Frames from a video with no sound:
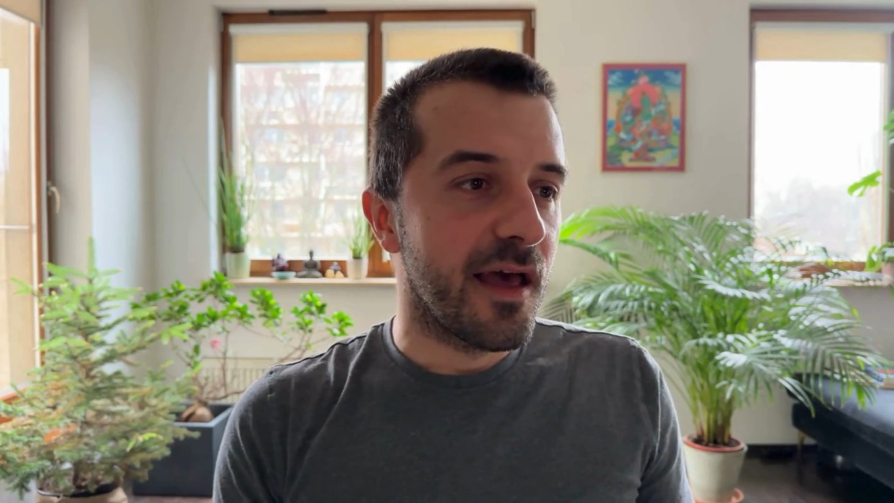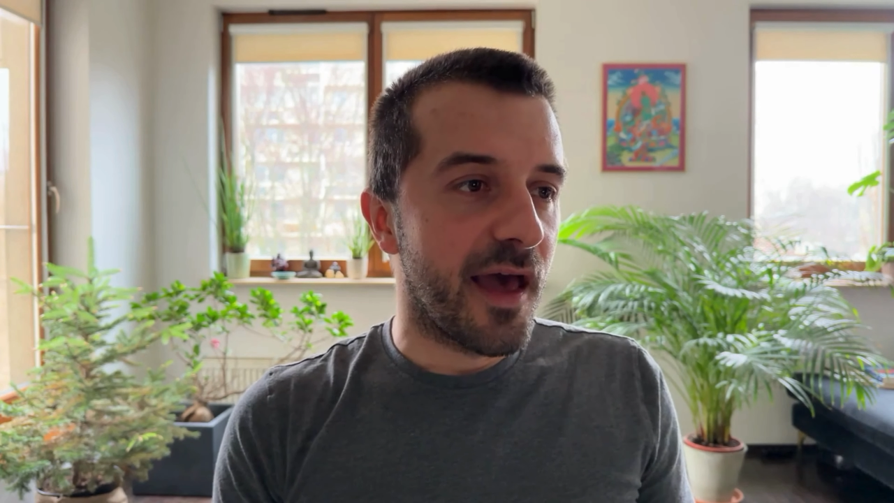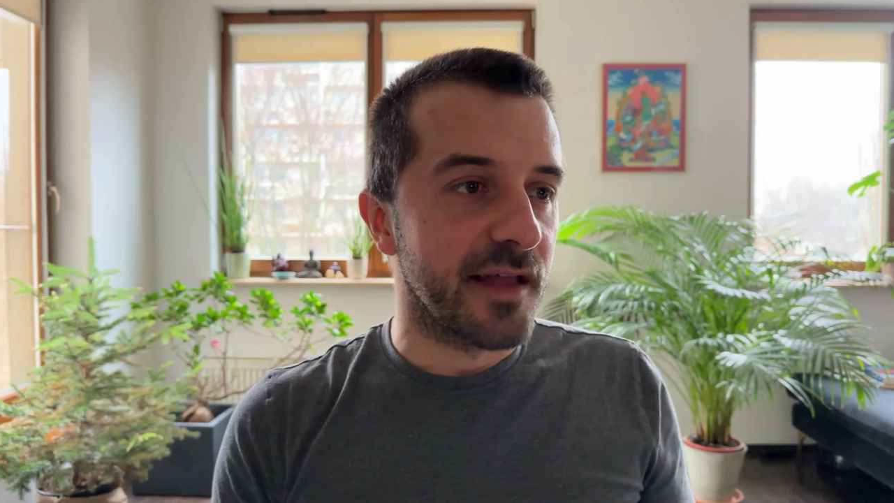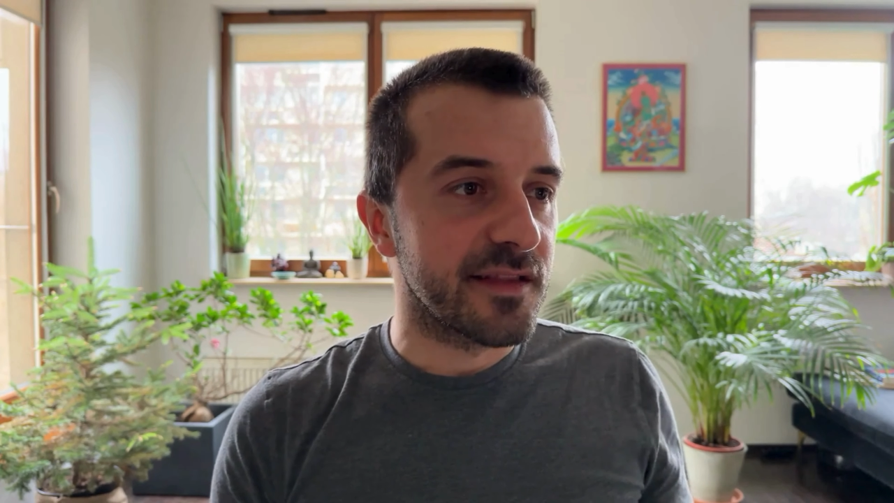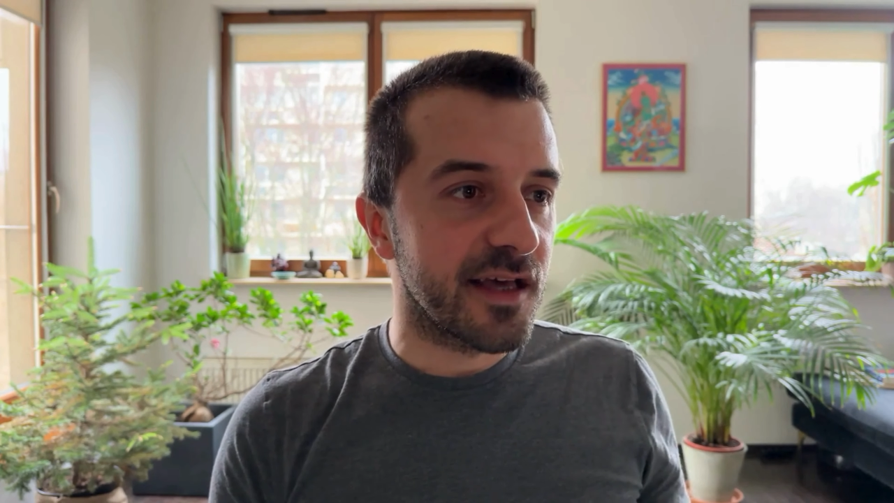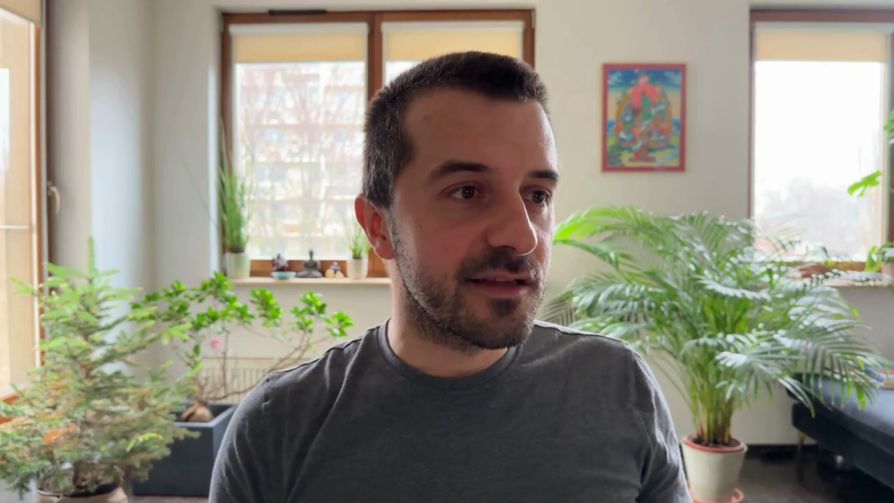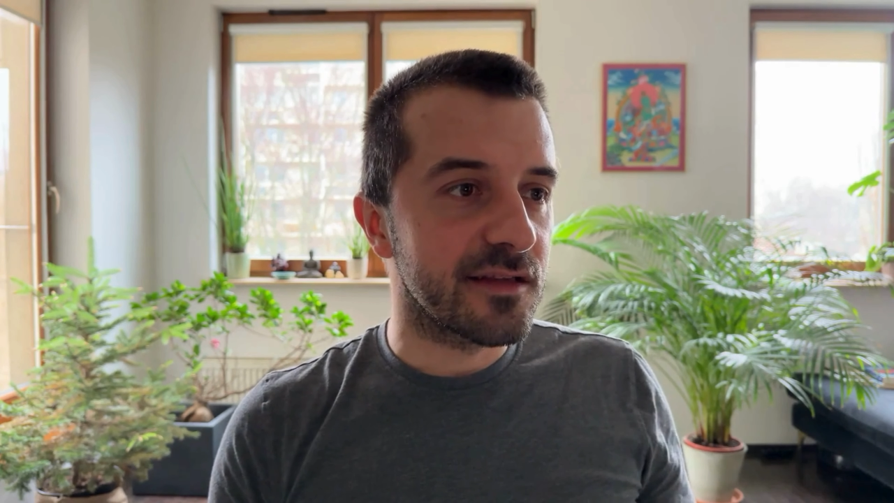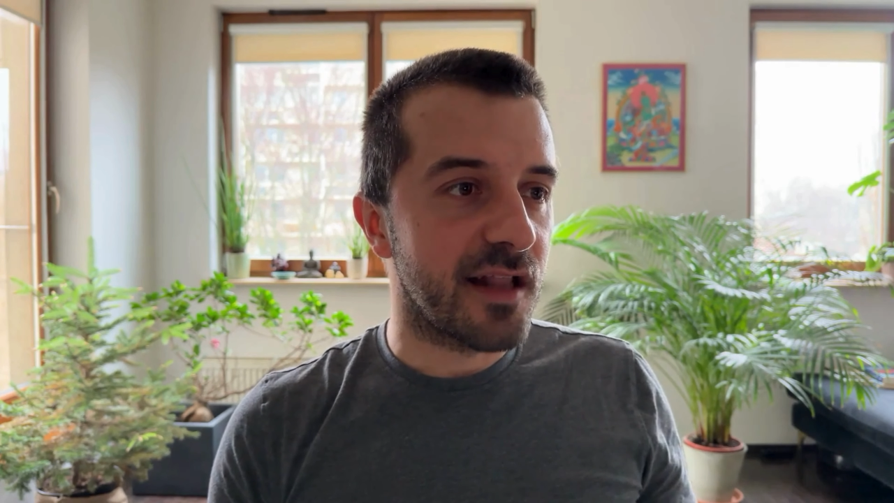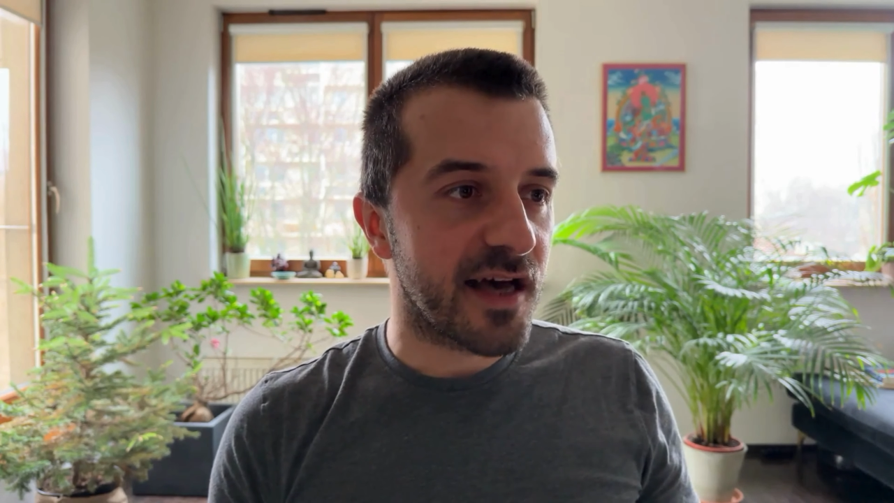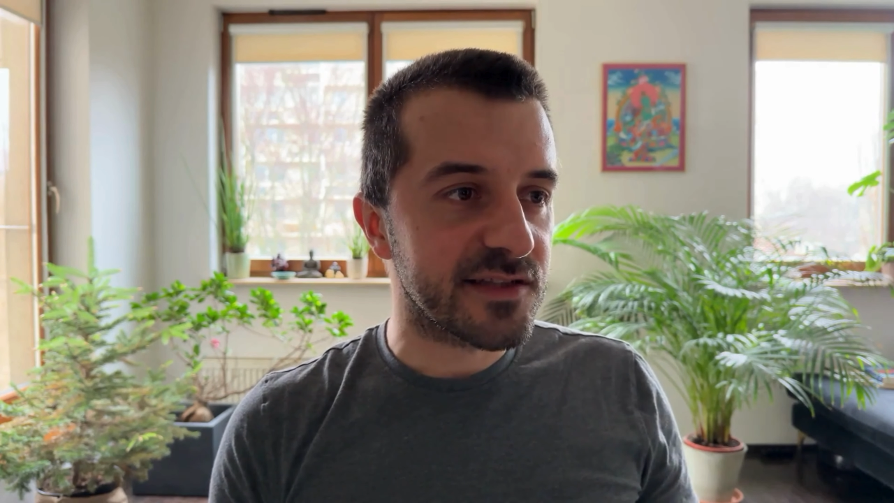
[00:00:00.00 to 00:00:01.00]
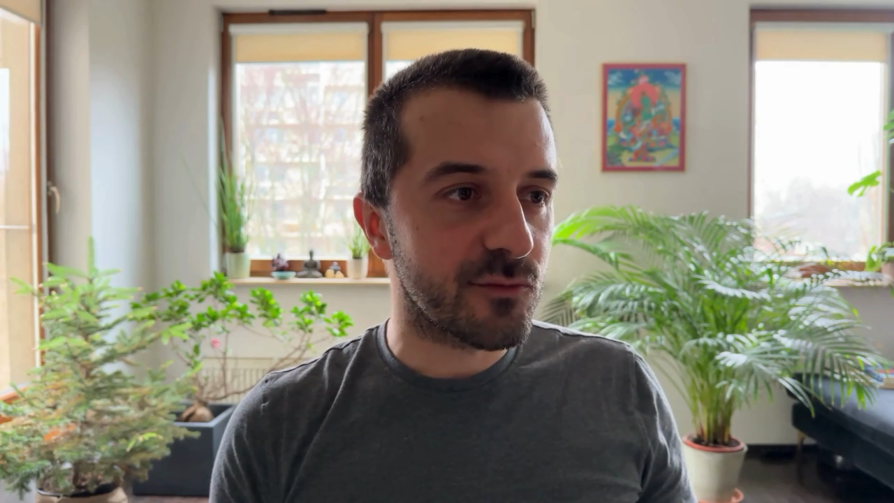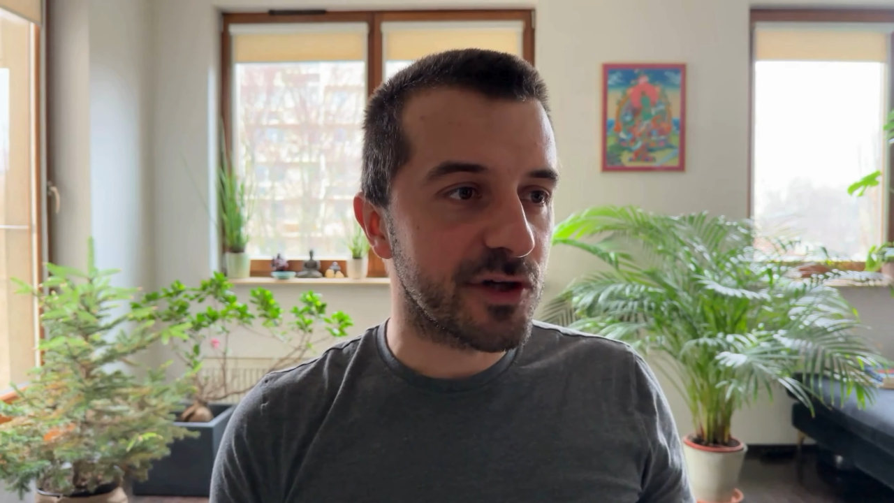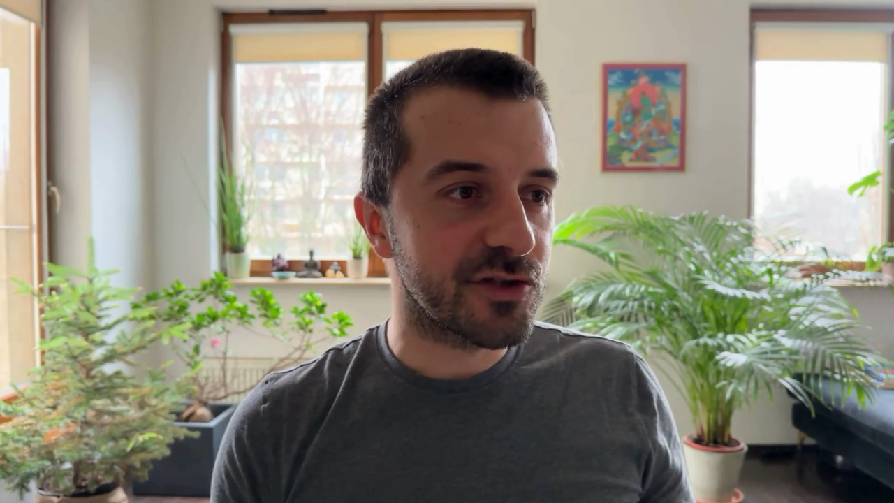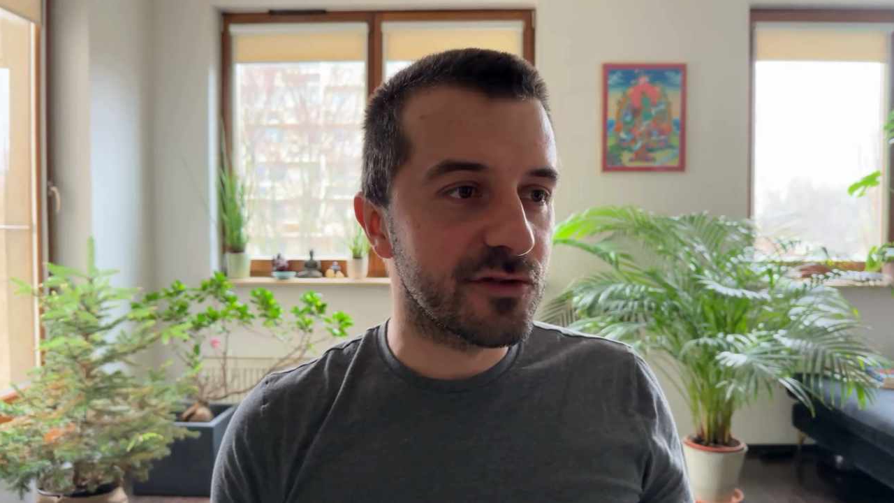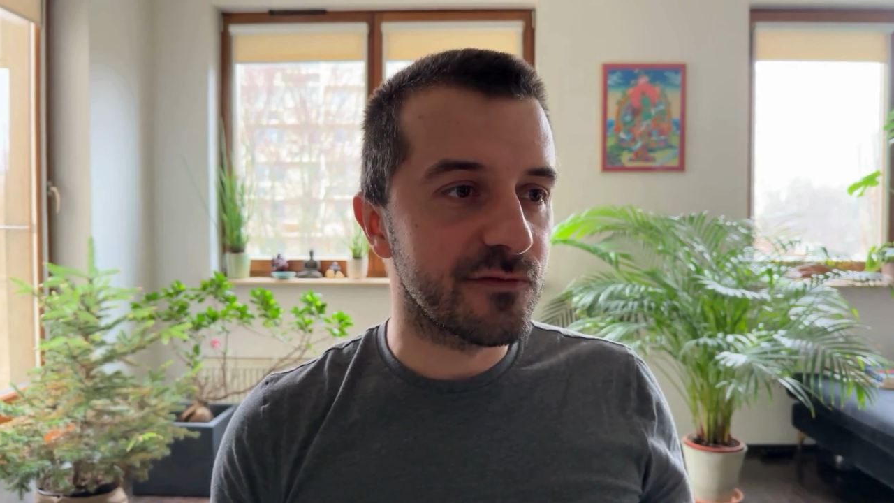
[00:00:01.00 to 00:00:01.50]
And then last
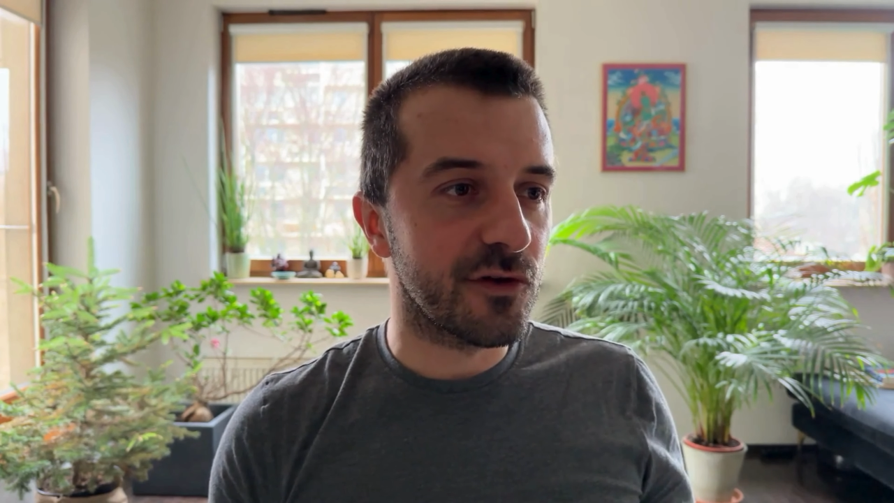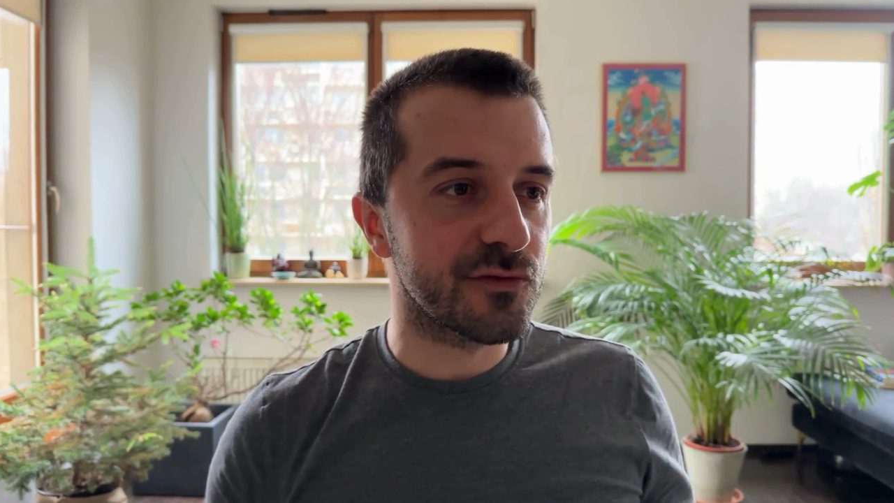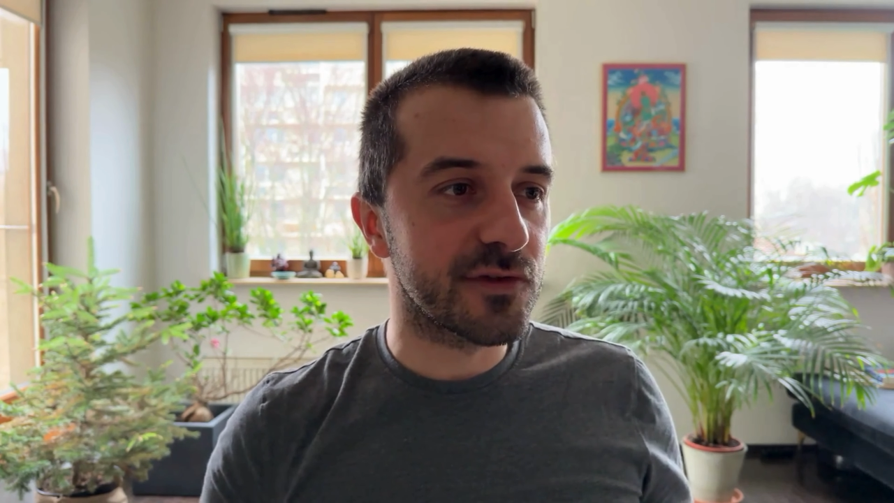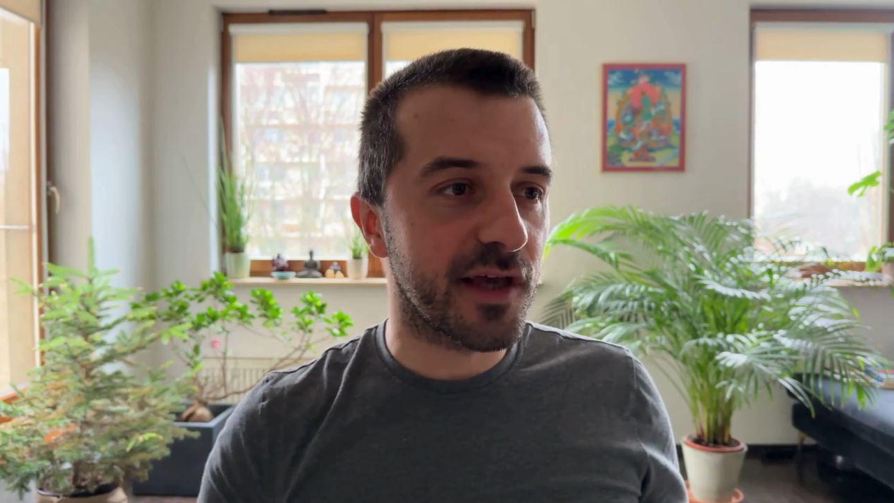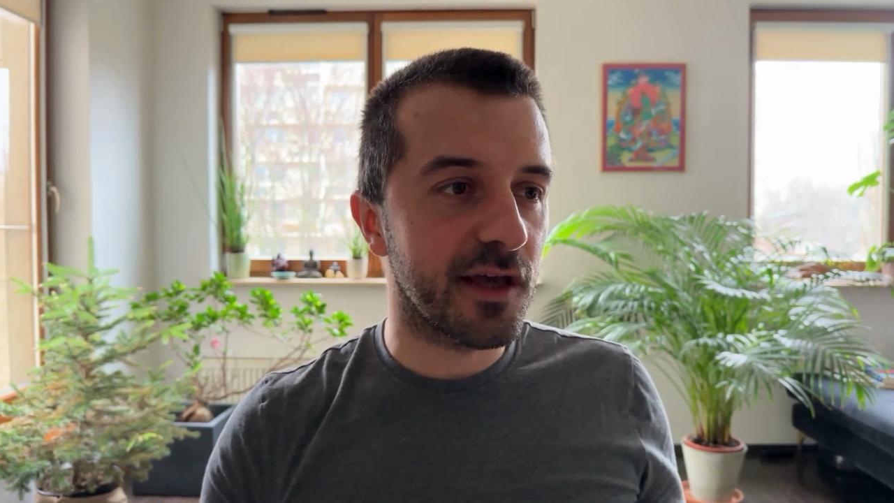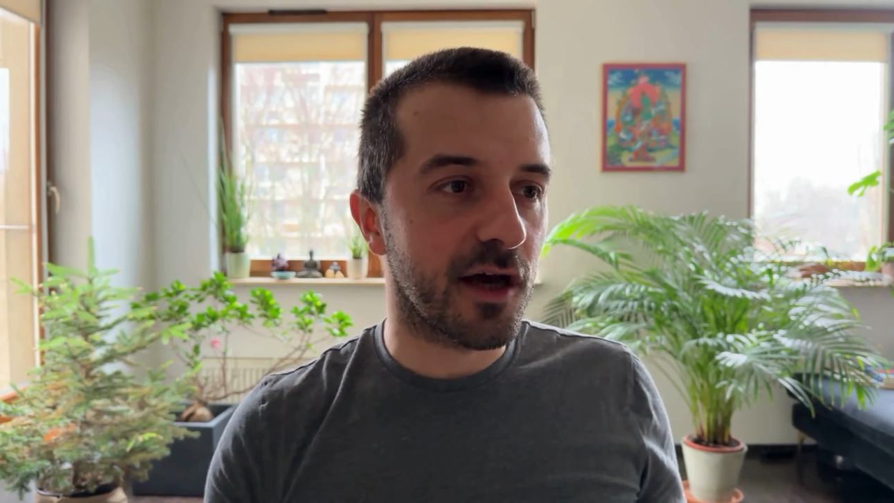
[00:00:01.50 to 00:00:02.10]
question for today